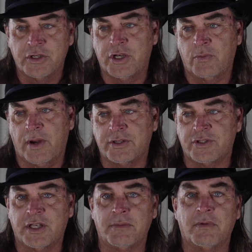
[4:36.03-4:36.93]
She
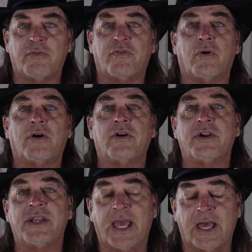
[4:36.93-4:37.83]
raises him, and before her
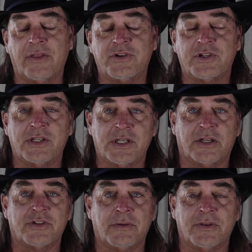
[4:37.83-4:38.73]
death, she
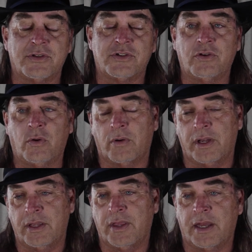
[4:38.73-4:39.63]
tells him this
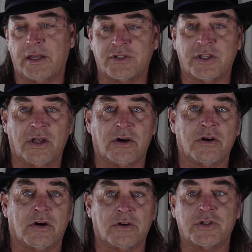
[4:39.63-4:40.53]
story that as a
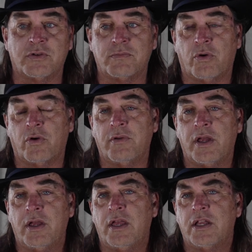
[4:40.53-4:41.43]
young girl, she was born
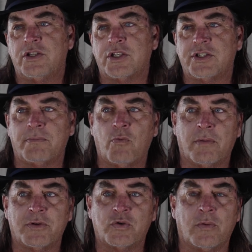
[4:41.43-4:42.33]
just
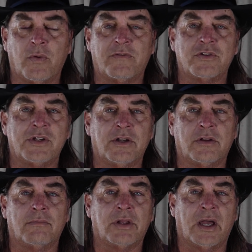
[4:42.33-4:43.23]
somewhere between Weaver's
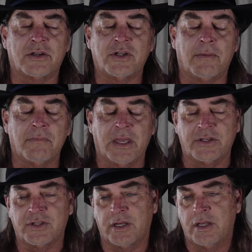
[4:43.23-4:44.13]
Needle and Blacktop
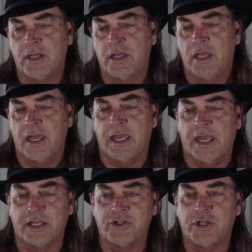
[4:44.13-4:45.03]
Mesa,
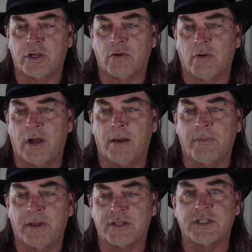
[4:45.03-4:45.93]
and she grew
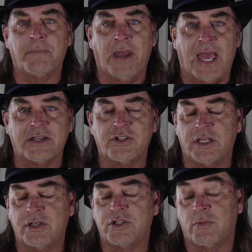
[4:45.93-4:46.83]
up as an
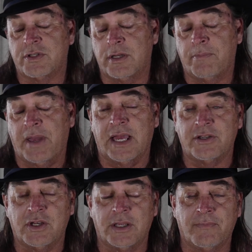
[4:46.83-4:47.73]
Apache. She was an
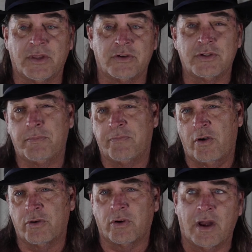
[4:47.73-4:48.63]
Apache, and there's a
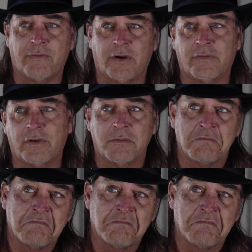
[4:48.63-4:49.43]
photograph of her.